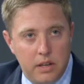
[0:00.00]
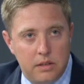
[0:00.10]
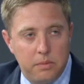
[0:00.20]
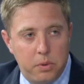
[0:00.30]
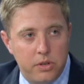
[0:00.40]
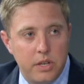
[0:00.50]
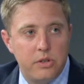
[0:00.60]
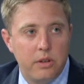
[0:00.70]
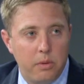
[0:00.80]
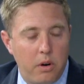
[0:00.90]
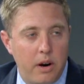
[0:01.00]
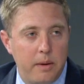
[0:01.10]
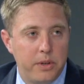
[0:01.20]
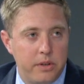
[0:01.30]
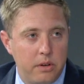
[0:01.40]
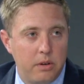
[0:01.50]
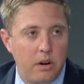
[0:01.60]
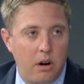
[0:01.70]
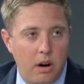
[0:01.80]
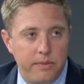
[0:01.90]
it's a procedure that we're able to do in
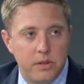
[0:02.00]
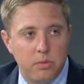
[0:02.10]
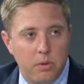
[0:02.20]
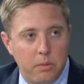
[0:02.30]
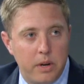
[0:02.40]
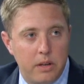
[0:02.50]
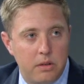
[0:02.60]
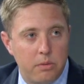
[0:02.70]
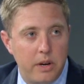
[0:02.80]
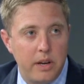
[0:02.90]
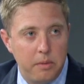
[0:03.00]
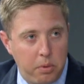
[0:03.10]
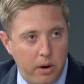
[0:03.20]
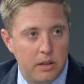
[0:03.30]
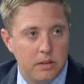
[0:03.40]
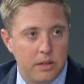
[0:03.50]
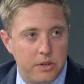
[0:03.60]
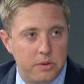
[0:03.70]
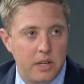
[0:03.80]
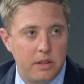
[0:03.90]
our office where we 3D print the
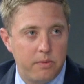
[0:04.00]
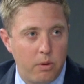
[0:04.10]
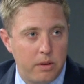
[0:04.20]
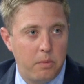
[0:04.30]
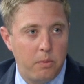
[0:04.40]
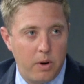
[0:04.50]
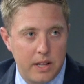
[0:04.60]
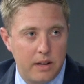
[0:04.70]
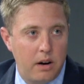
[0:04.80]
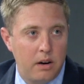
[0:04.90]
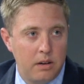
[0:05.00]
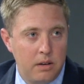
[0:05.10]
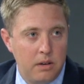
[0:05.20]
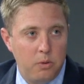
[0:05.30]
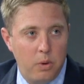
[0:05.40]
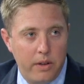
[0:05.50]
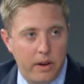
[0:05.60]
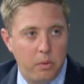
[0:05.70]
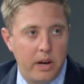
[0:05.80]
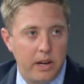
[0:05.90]
new teeth for them right there while
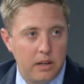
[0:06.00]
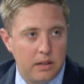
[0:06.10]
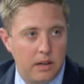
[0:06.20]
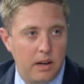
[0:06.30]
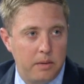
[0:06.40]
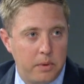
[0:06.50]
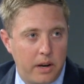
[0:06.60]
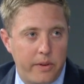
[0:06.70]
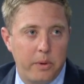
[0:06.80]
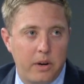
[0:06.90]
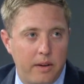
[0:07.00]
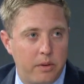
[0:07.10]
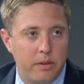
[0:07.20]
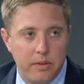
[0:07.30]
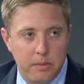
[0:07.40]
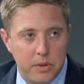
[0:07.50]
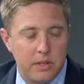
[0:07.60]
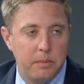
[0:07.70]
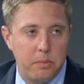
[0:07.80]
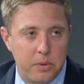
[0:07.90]
they wait um, and then they're recovering from the
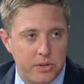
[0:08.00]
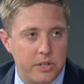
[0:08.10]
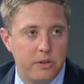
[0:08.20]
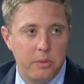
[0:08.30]
simple procedure